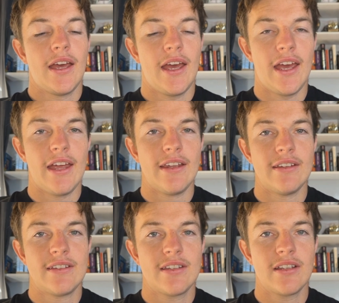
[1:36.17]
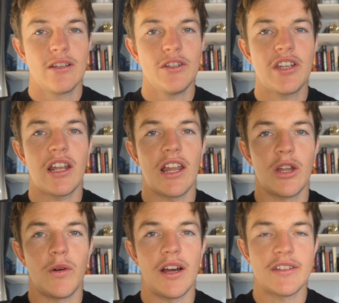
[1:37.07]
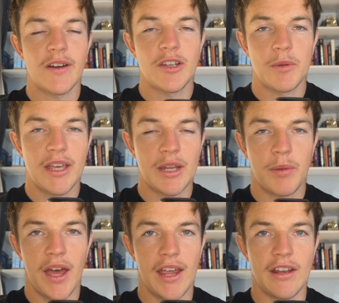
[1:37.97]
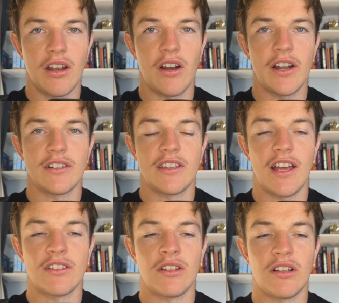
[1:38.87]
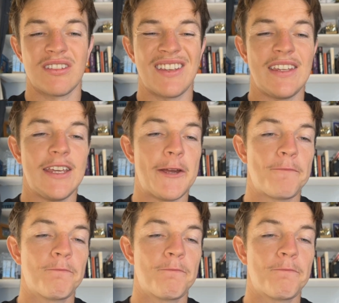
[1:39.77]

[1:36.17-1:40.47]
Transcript: and Leilua is going to be getting paid $900,000 a year.